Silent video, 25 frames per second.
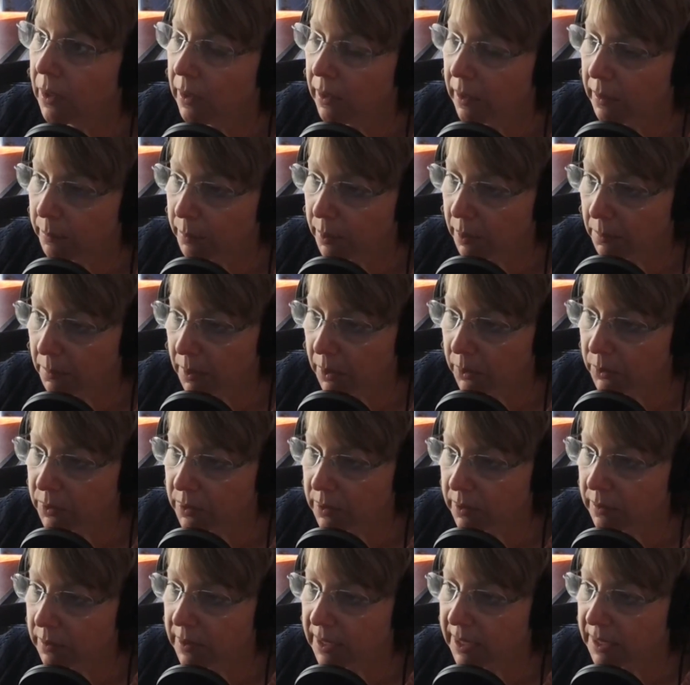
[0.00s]

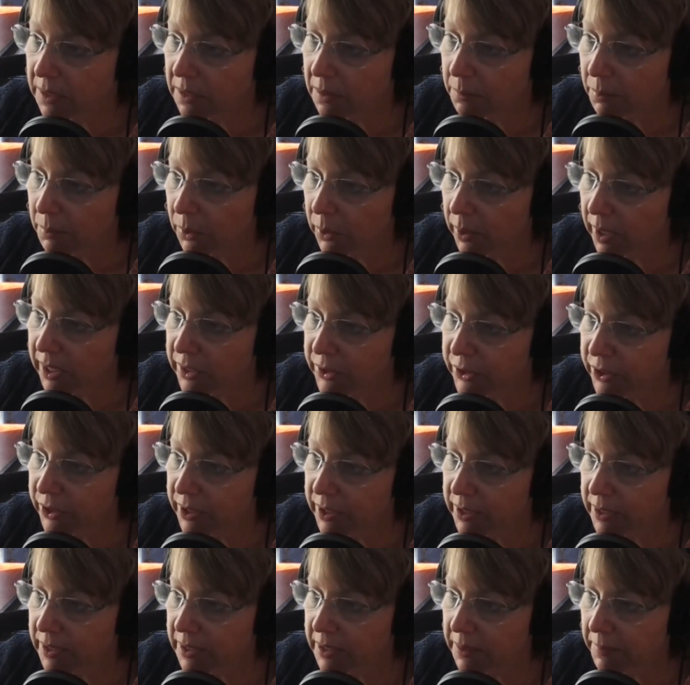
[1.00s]
promotes
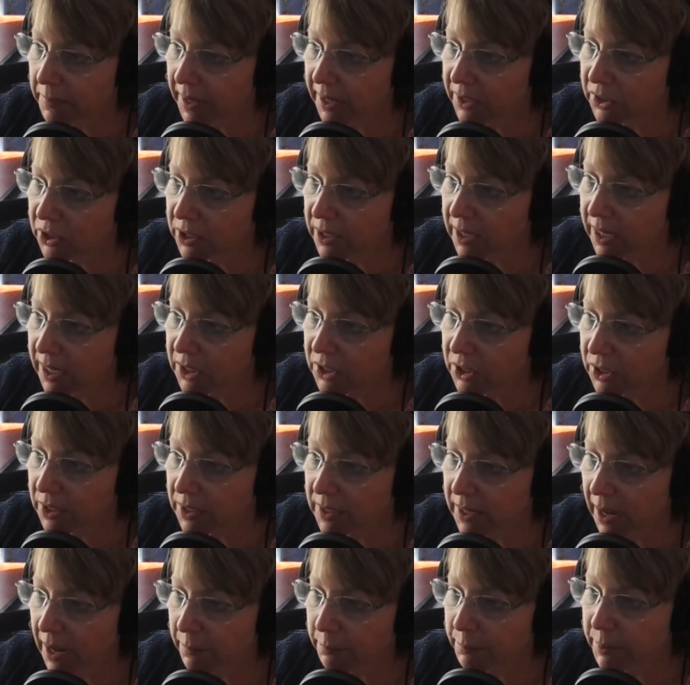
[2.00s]
inspiration, imagination,
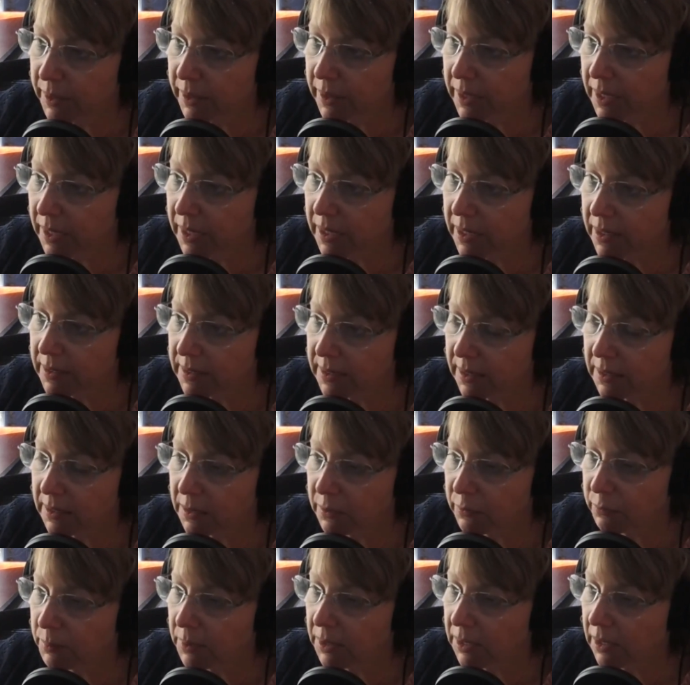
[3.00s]
empathy, sense
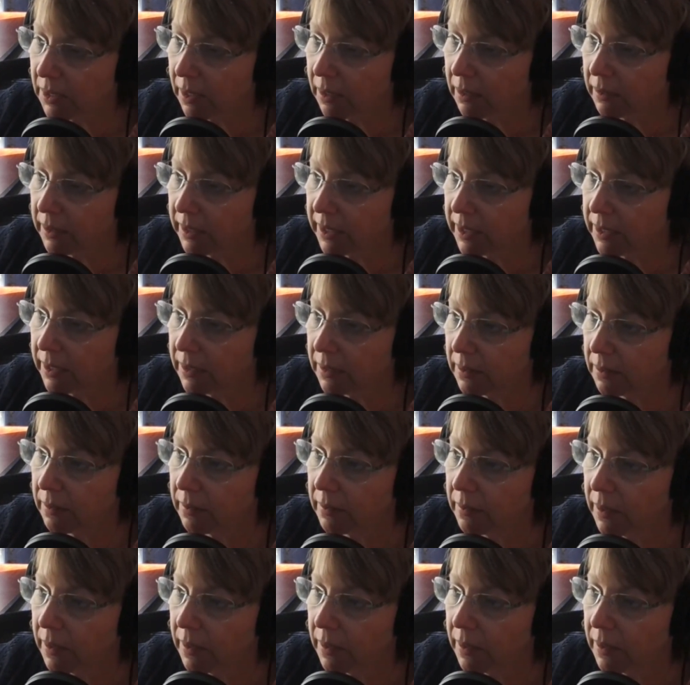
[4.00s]
of belonging,